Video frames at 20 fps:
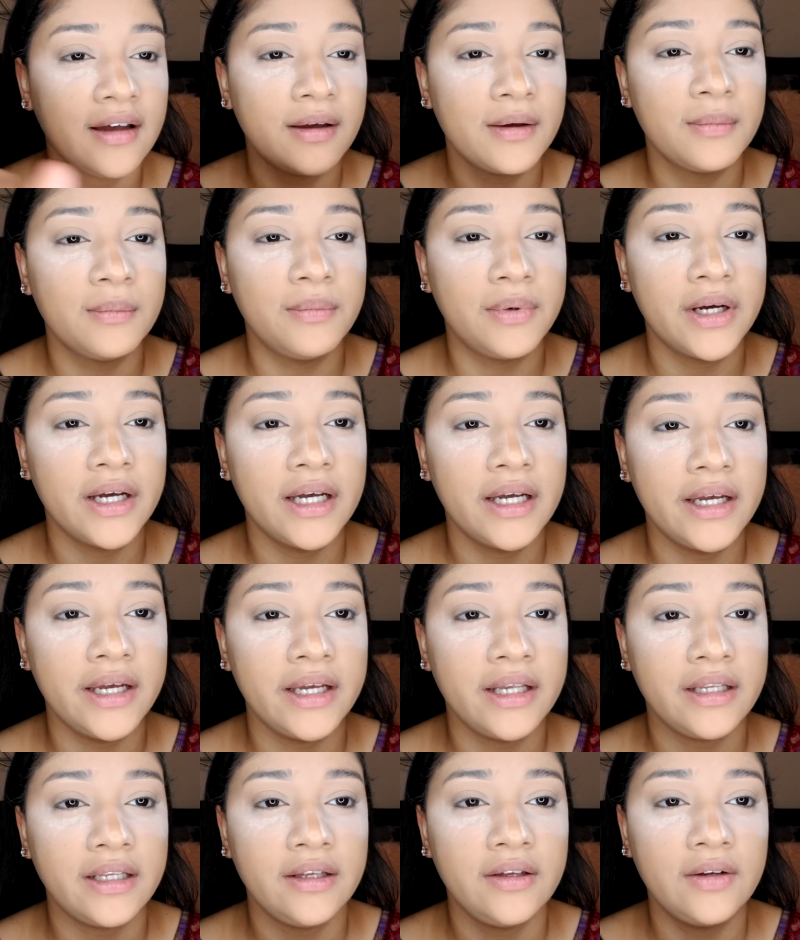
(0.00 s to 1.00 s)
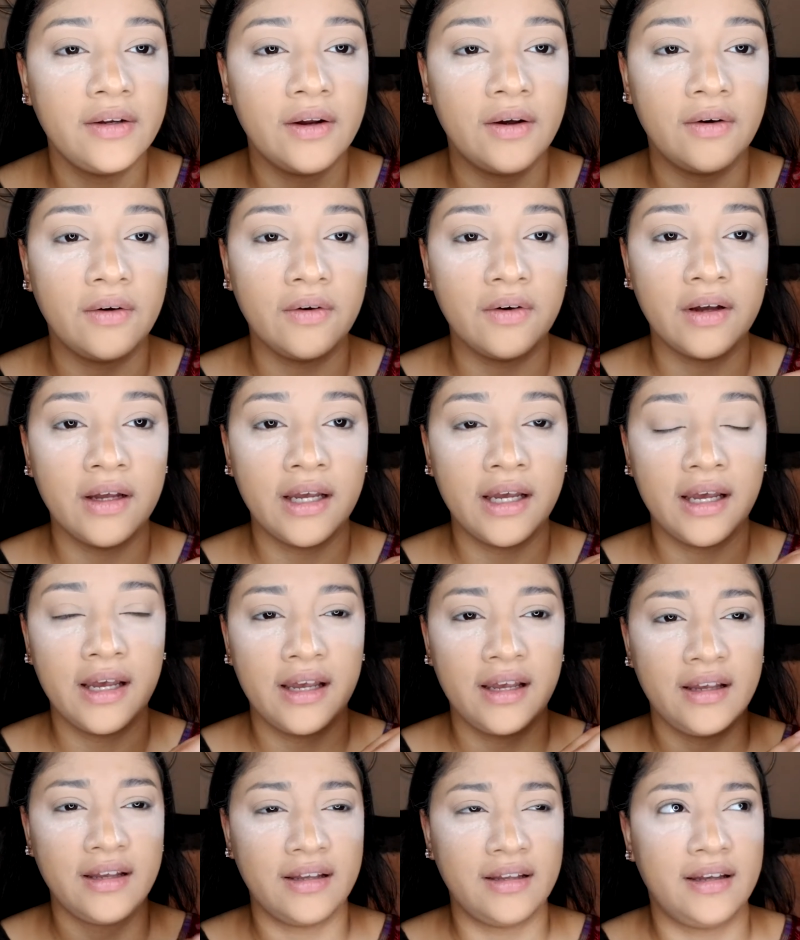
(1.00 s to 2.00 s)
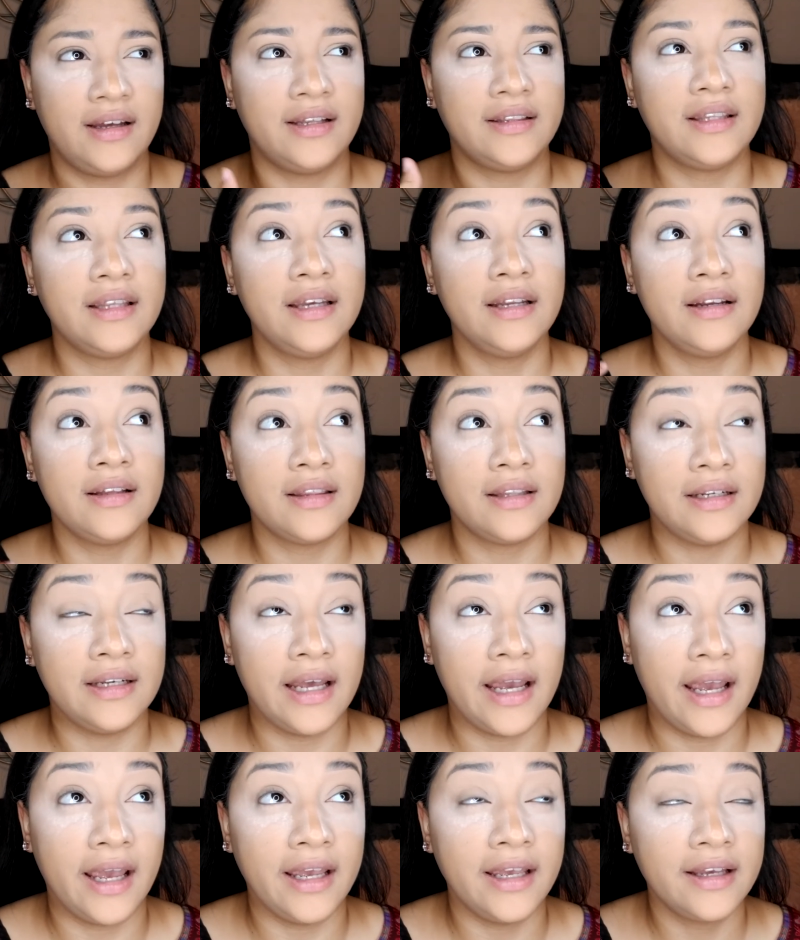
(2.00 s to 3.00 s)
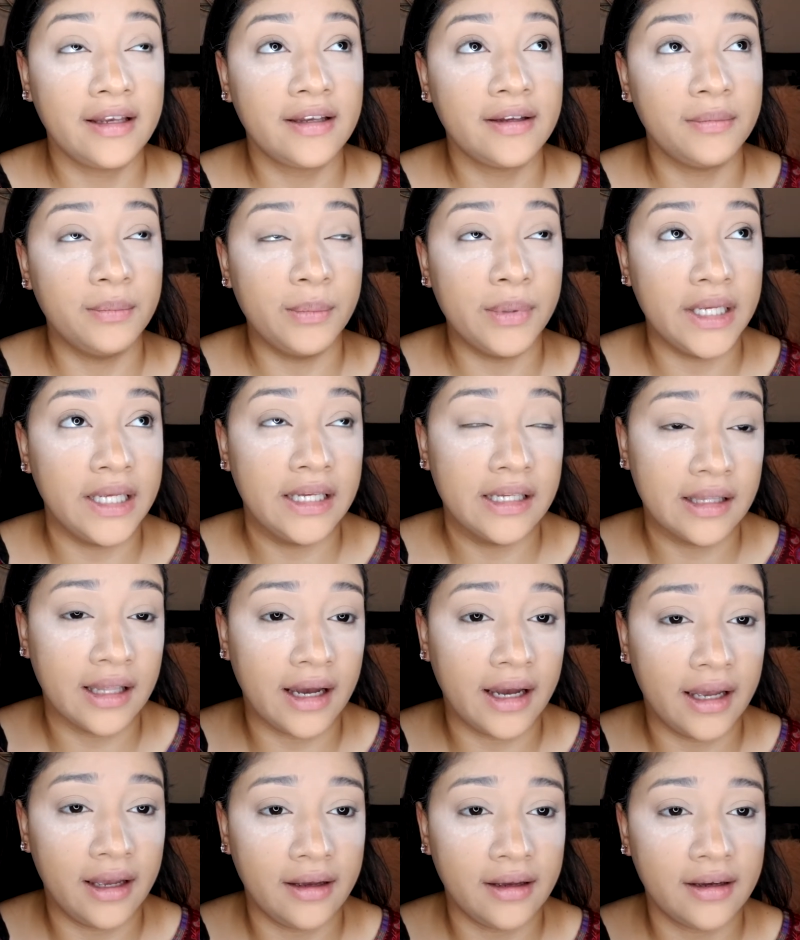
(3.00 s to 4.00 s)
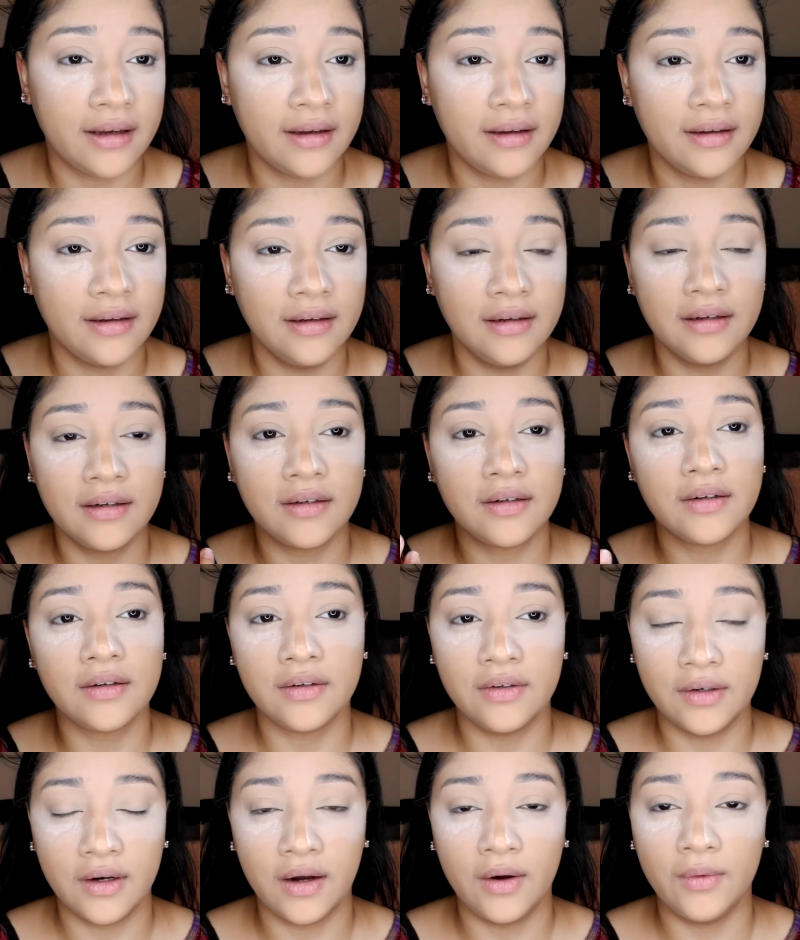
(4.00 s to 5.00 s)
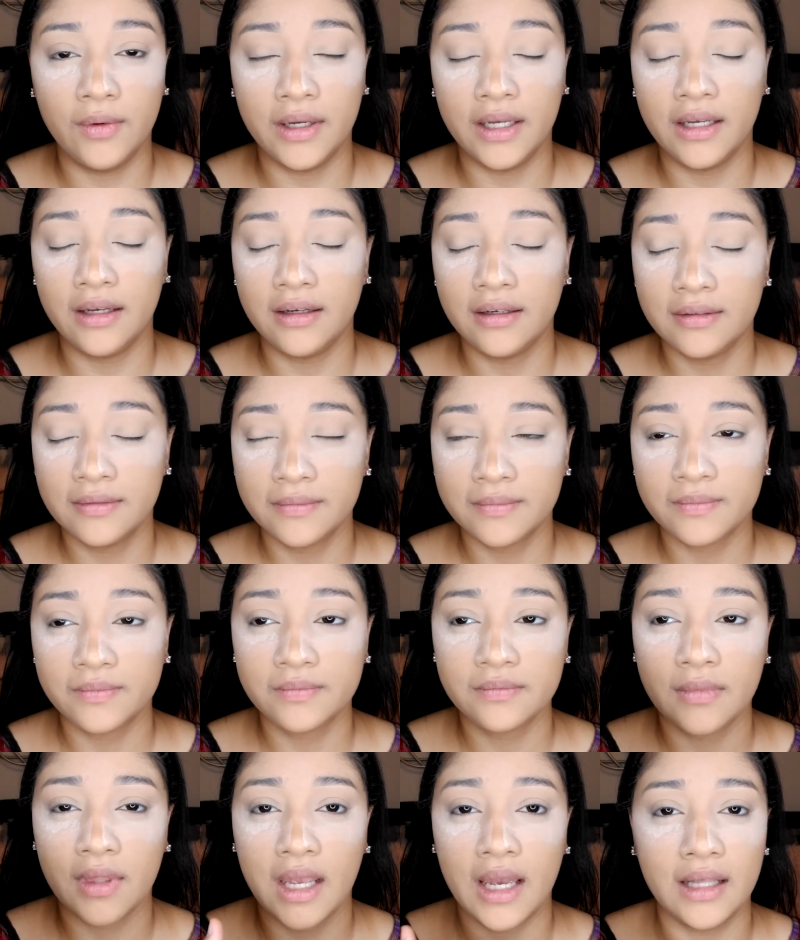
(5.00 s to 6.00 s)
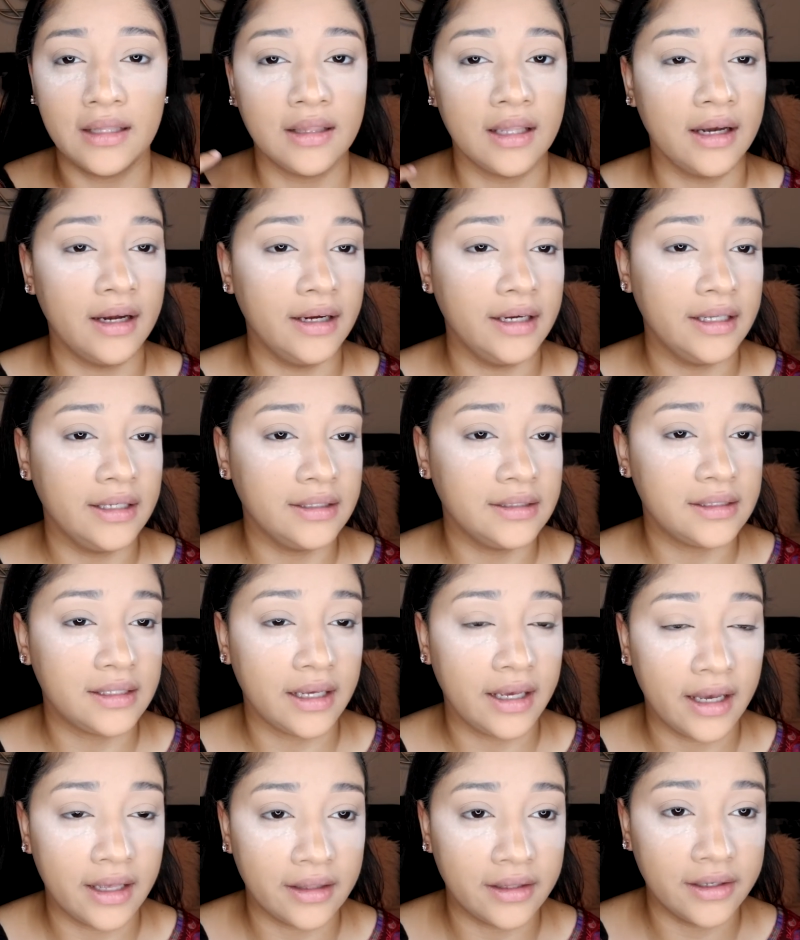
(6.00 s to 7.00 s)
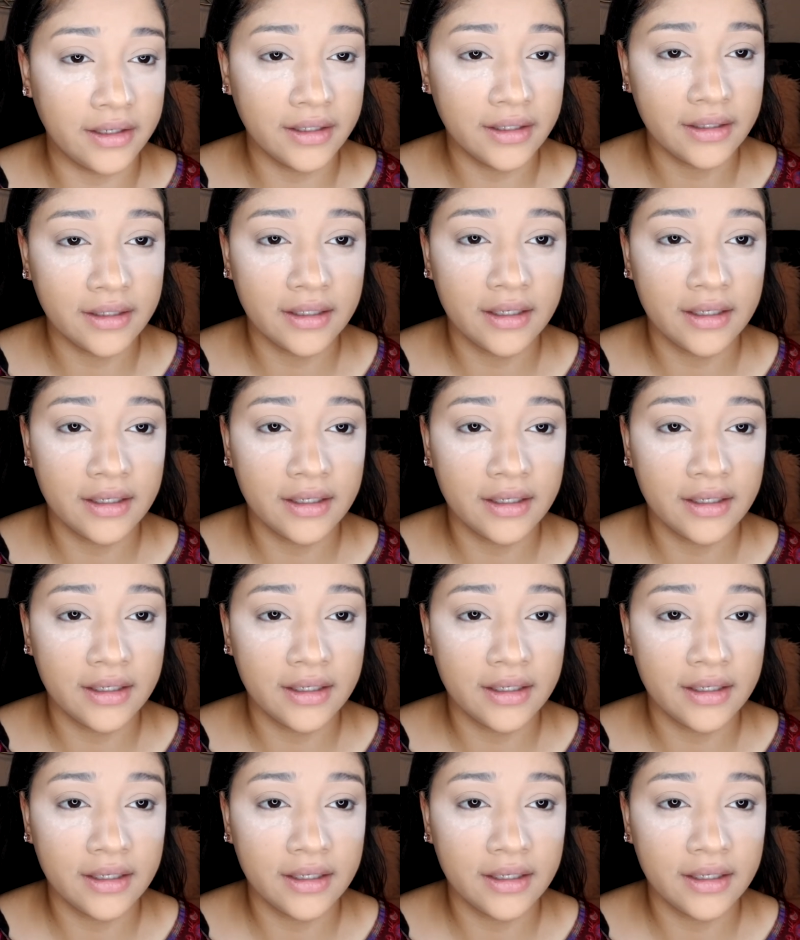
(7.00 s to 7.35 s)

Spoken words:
But at the end of the day, it could be like growing and learning together.